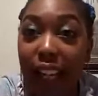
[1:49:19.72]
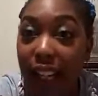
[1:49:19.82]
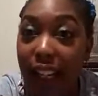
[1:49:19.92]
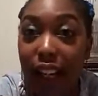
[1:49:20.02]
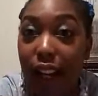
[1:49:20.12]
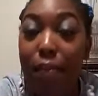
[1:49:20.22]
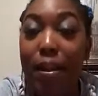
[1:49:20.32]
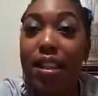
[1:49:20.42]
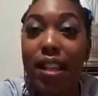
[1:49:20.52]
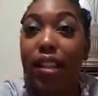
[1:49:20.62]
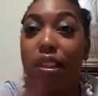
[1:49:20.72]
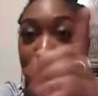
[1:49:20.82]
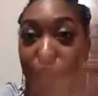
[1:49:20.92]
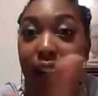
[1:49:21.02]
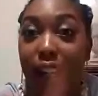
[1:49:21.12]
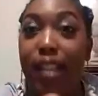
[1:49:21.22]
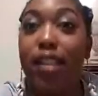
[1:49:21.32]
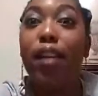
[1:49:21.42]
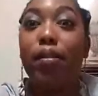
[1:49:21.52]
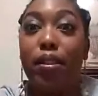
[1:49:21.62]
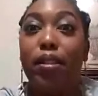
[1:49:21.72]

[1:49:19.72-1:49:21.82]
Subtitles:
look at the comment section, so I can talk to